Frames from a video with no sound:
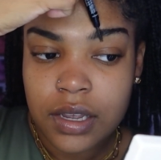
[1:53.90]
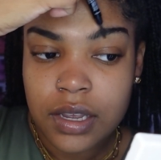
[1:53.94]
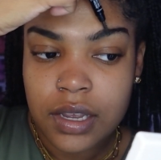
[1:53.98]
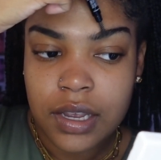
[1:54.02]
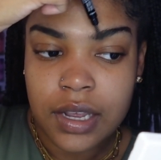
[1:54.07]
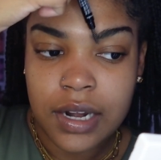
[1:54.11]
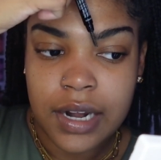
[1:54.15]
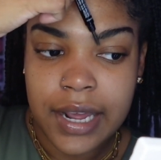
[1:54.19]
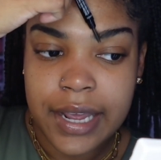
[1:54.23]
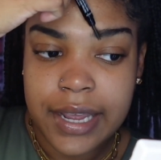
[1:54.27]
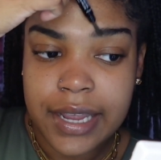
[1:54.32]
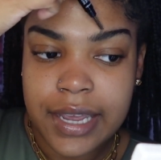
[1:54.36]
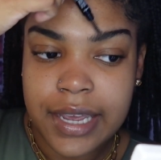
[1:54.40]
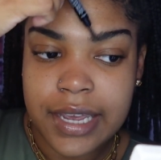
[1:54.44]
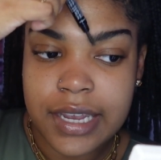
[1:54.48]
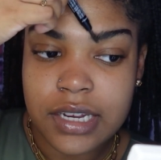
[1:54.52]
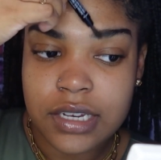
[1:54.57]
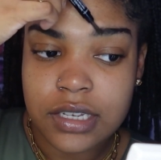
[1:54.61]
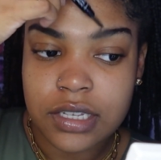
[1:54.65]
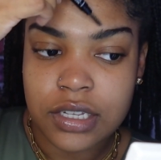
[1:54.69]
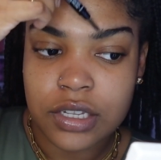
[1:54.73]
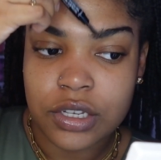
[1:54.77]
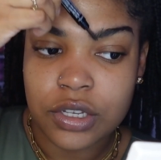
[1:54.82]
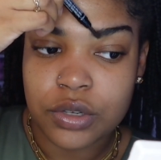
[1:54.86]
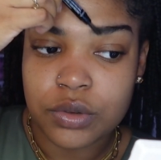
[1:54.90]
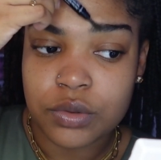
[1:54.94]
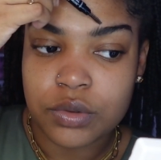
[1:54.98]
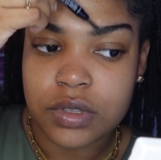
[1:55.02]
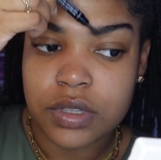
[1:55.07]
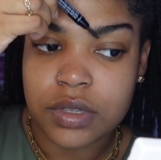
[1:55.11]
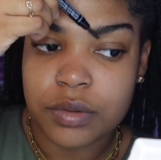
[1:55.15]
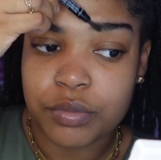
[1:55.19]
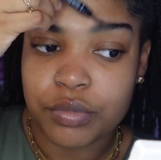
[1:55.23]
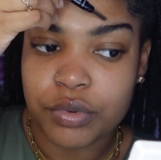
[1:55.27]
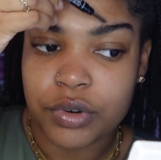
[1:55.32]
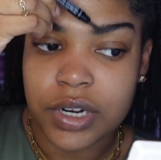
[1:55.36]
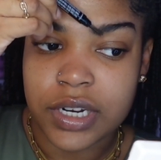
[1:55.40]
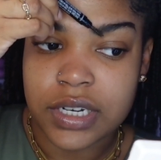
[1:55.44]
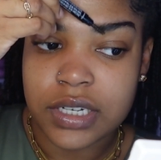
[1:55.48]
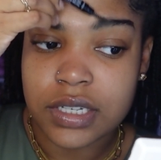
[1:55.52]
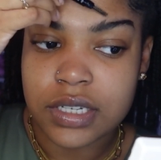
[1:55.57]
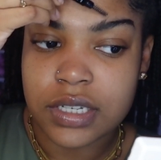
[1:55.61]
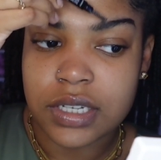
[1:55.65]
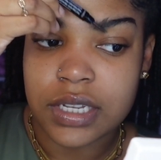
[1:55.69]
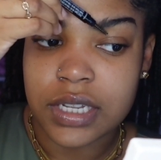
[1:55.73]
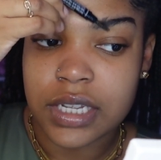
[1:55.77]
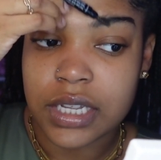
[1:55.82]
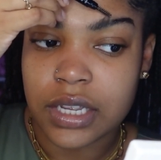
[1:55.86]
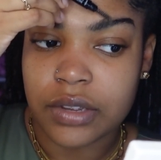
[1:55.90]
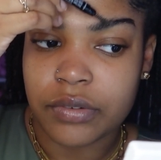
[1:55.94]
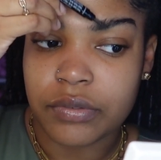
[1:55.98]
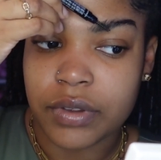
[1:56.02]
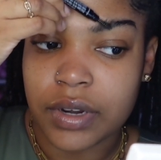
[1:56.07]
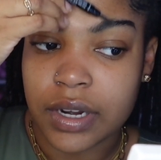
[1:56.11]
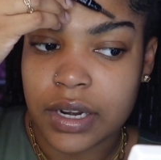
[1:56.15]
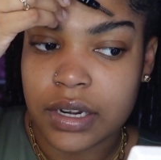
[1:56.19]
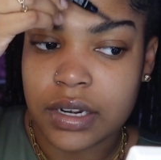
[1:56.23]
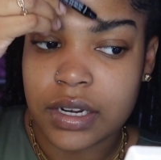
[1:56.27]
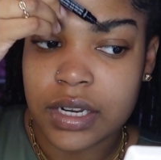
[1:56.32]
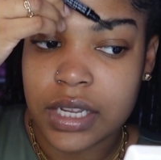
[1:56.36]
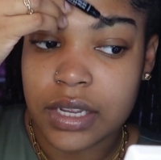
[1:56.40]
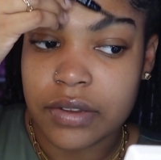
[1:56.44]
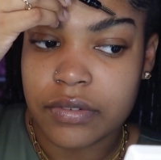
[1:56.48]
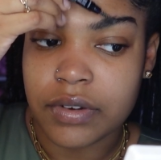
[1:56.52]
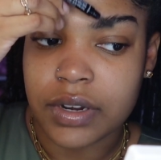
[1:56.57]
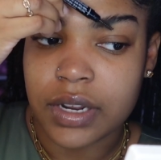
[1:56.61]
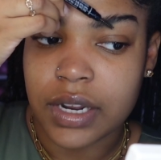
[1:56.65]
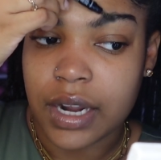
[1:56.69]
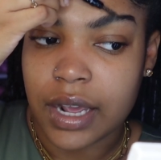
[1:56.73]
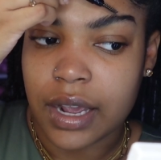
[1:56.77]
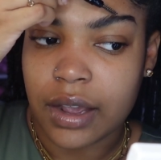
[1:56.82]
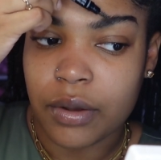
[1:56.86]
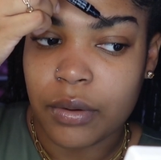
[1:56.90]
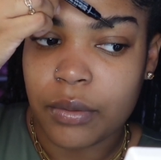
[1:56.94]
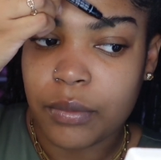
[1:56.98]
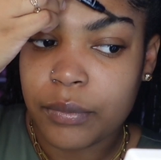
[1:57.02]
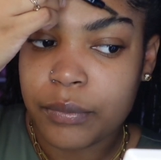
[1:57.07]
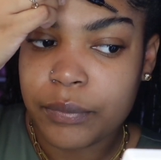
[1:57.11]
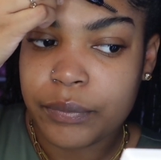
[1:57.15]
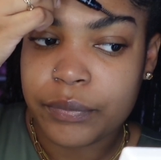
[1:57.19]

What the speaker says: And I occasionally use the brush to even it out.